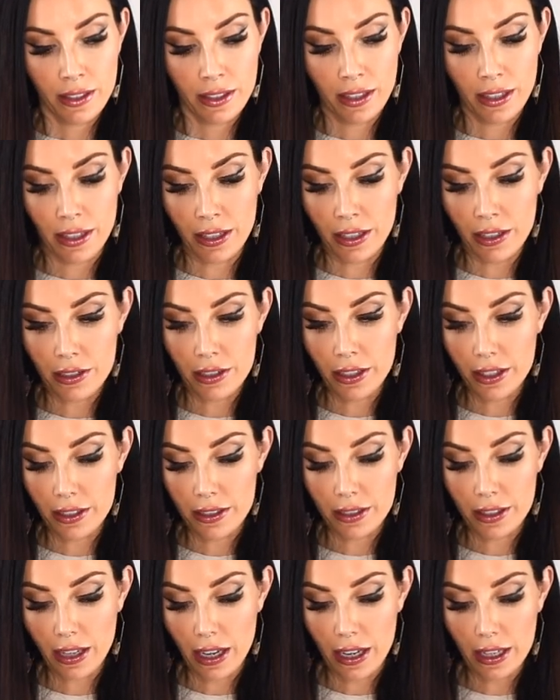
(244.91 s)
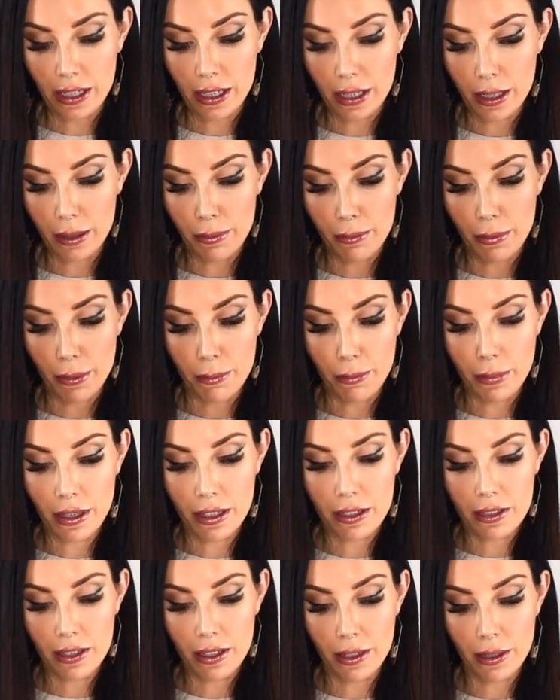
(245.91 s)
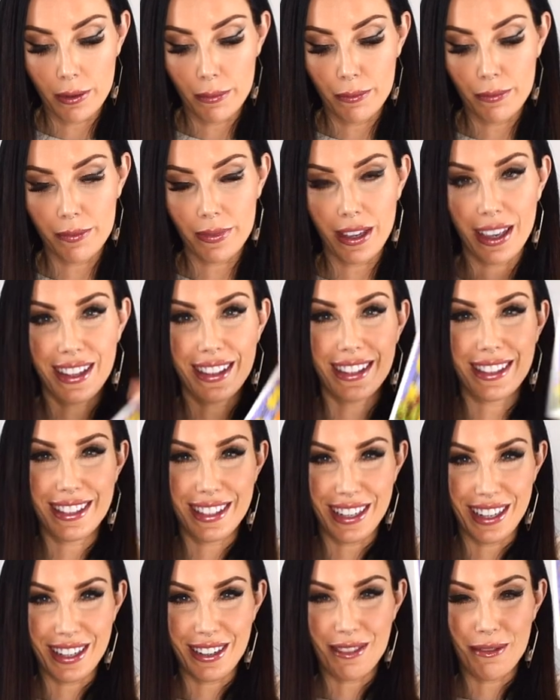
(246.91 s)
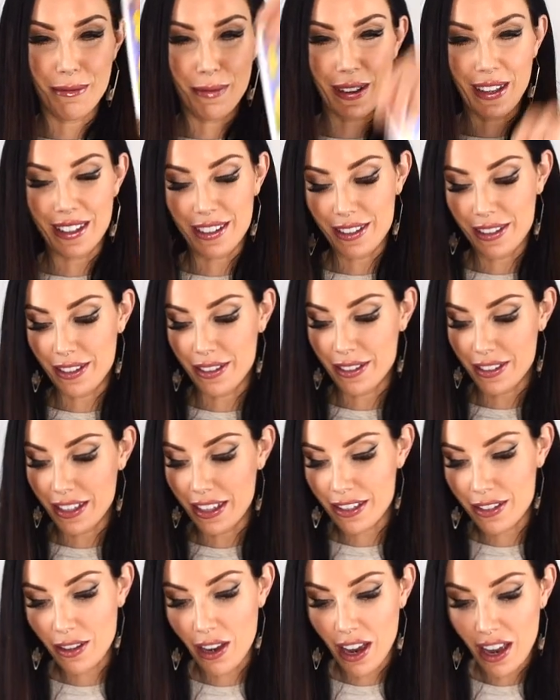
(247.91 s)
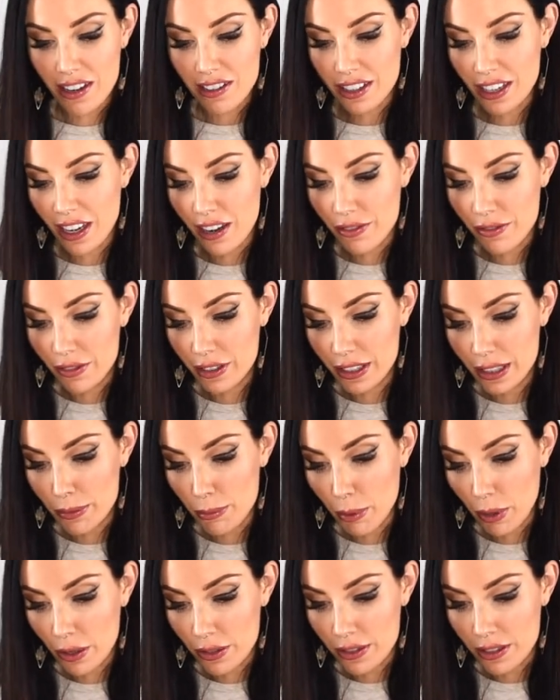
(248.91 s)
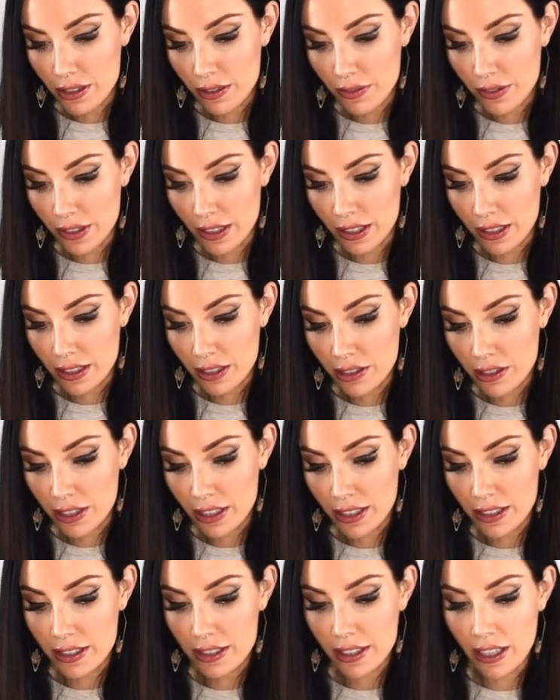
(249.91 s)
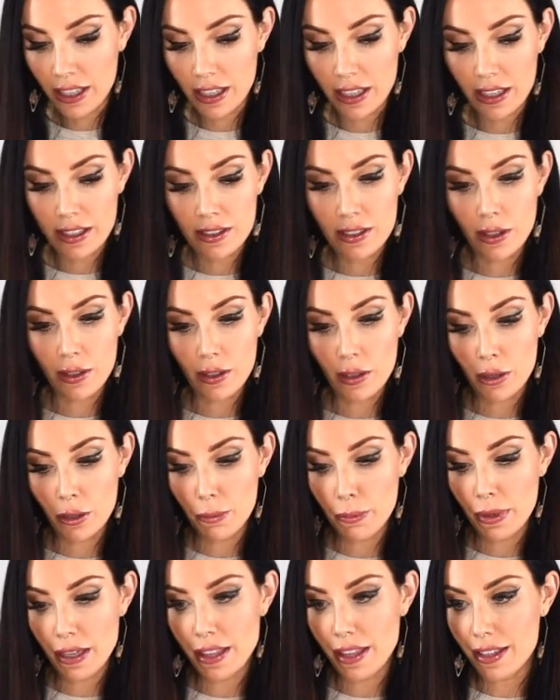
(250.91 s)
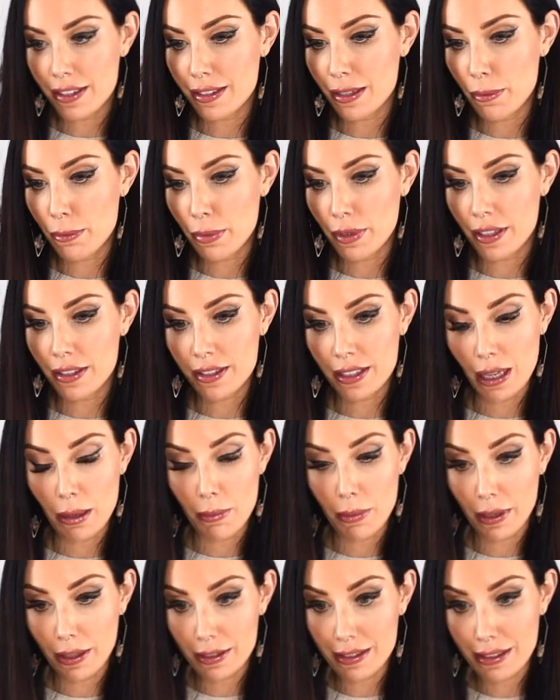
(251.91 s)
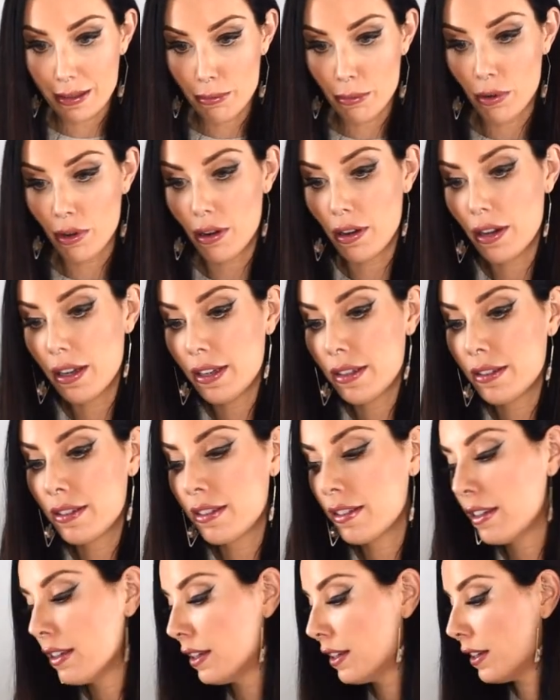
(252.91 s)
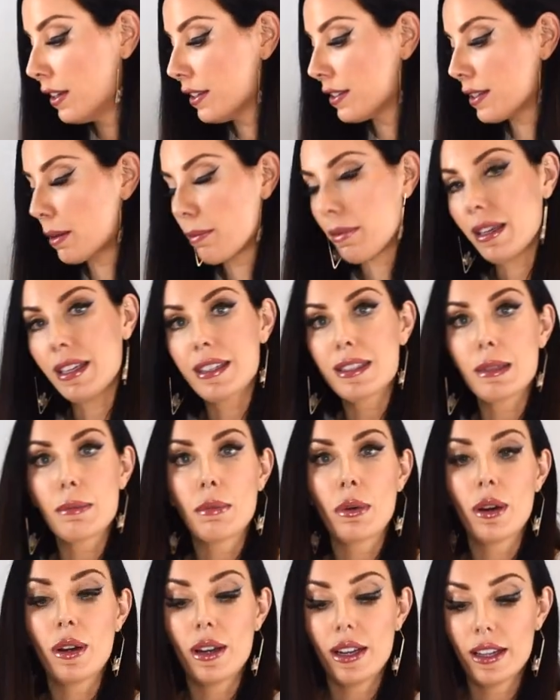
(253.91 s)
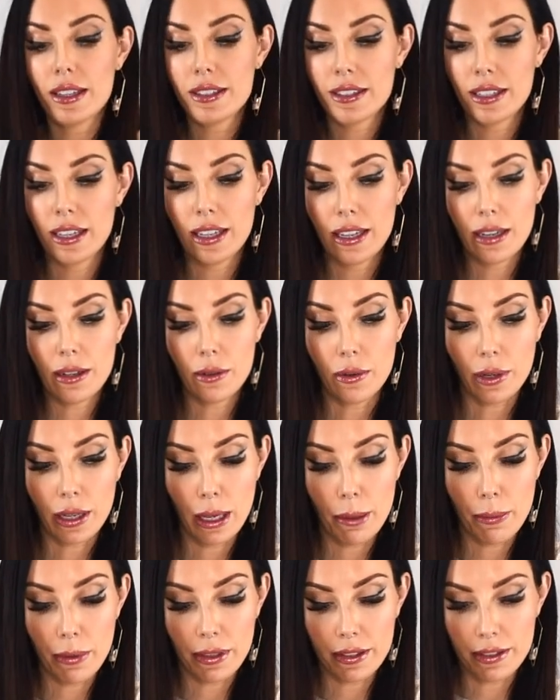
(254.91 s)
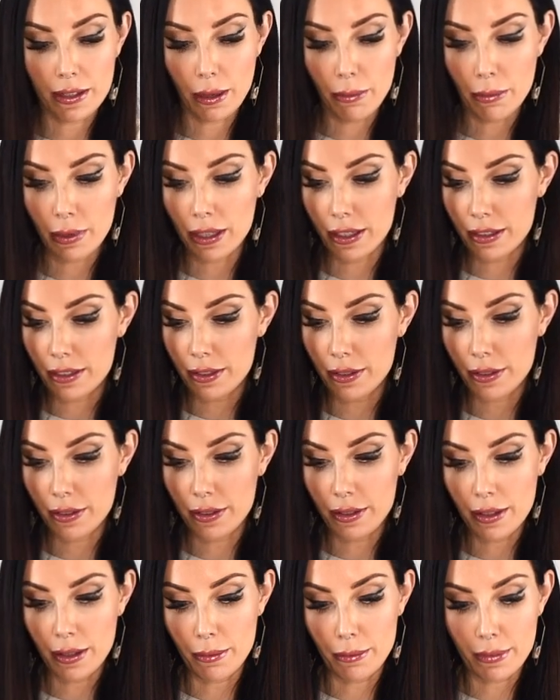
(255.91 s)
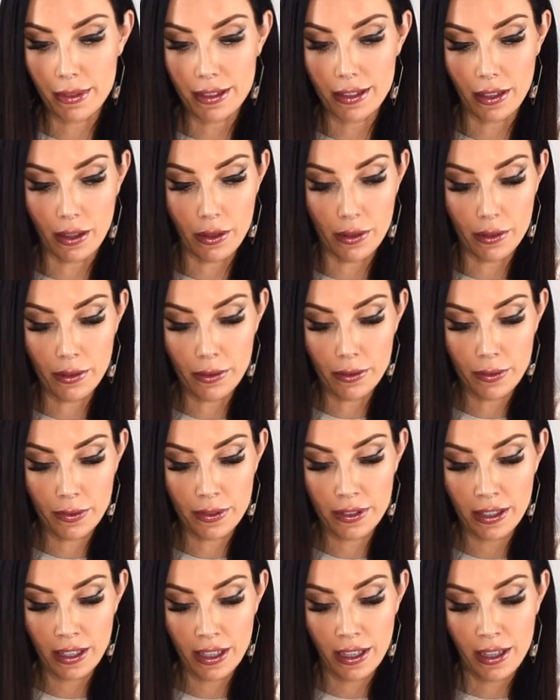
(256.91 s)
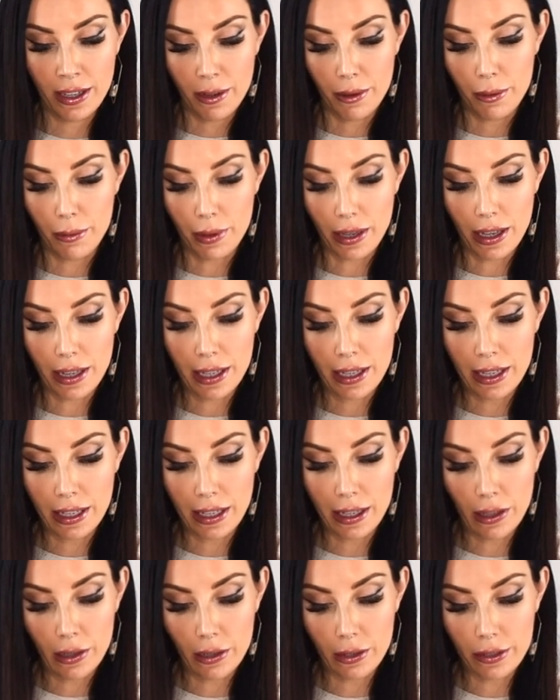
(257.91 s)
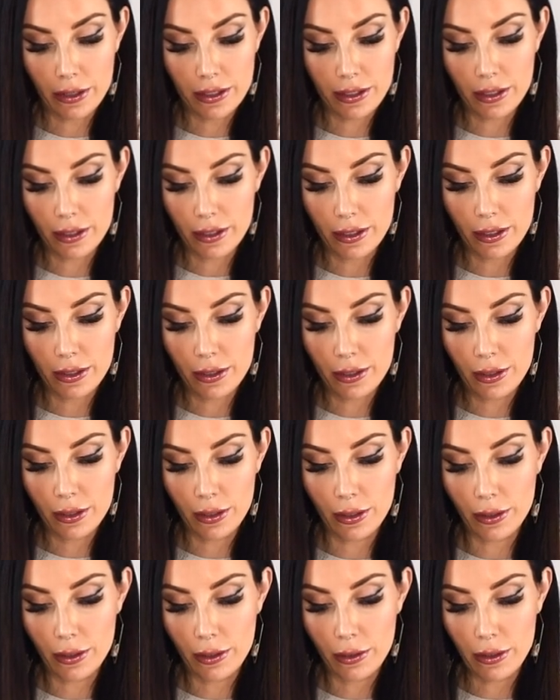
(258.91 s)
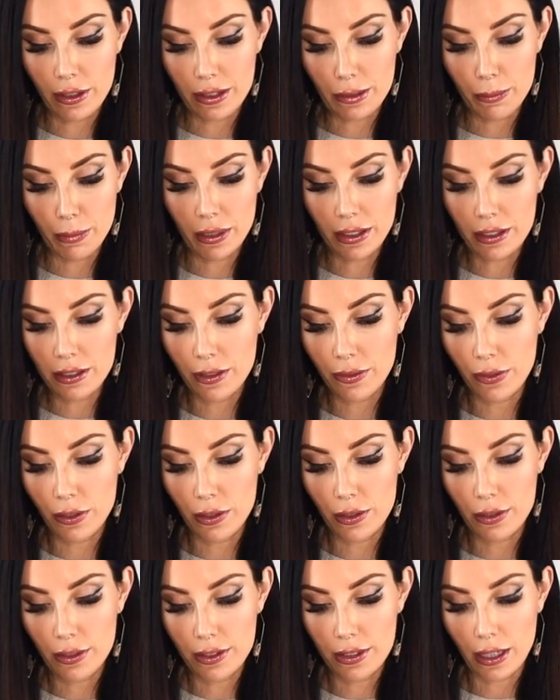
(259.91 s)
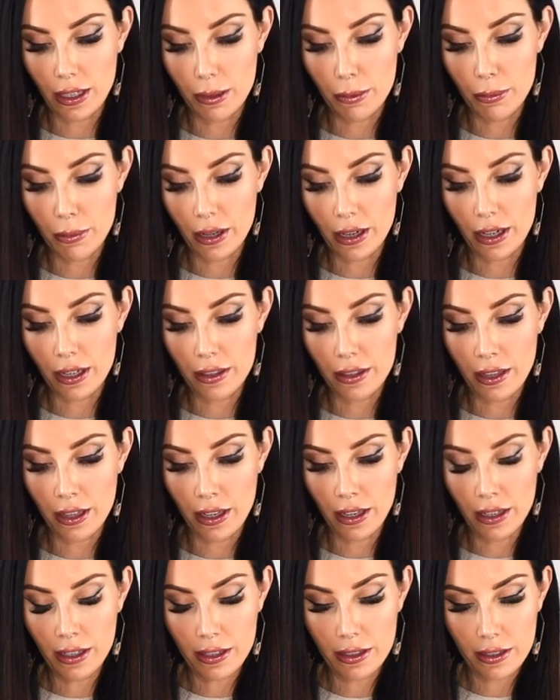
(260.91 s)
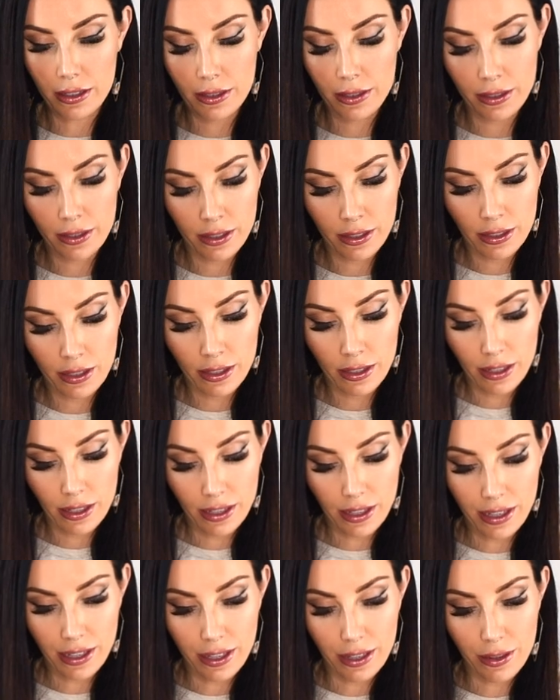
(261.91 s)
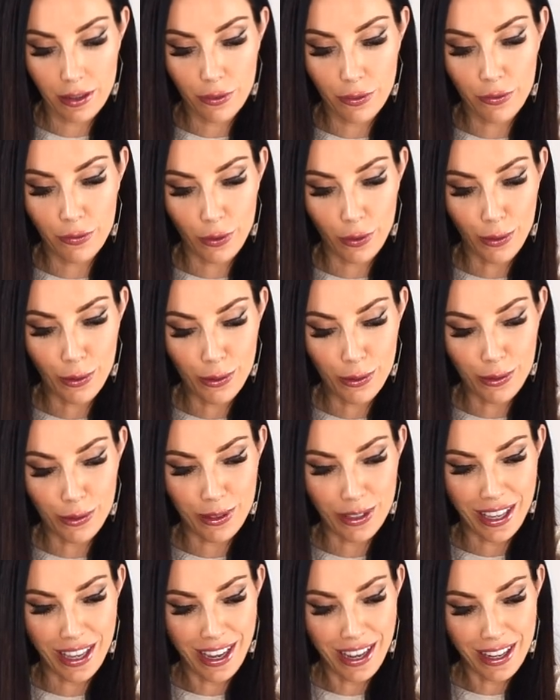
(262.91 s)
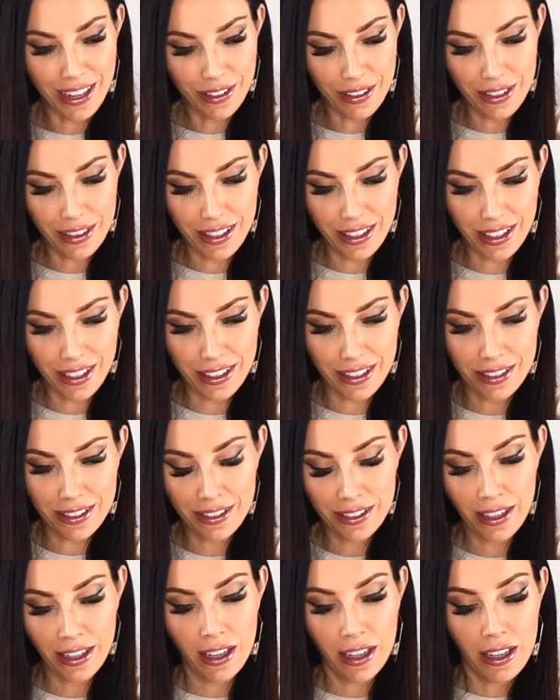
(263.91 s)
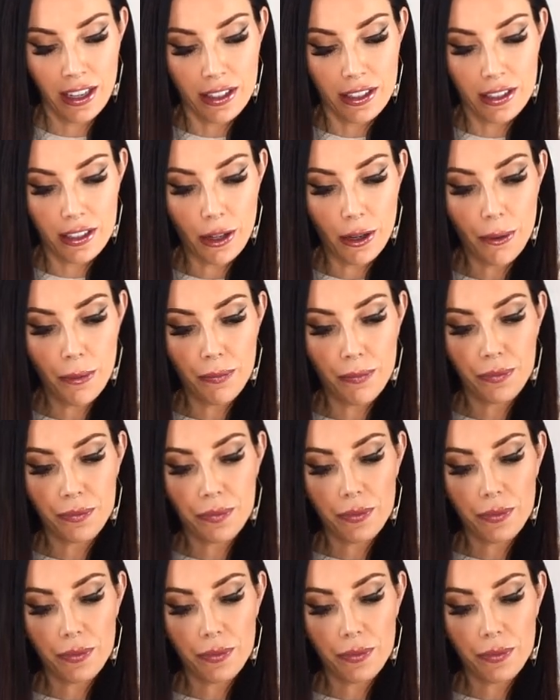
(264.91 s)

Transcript: the energy is gaining momentum and the ten of pentacles yeah so i actually have really positive energies here so it could be that somebody's keeping a surprise something a surprise here or keeping something to themselves we are getting closer to christmas if you do celebrate that and the fool yeah look at this so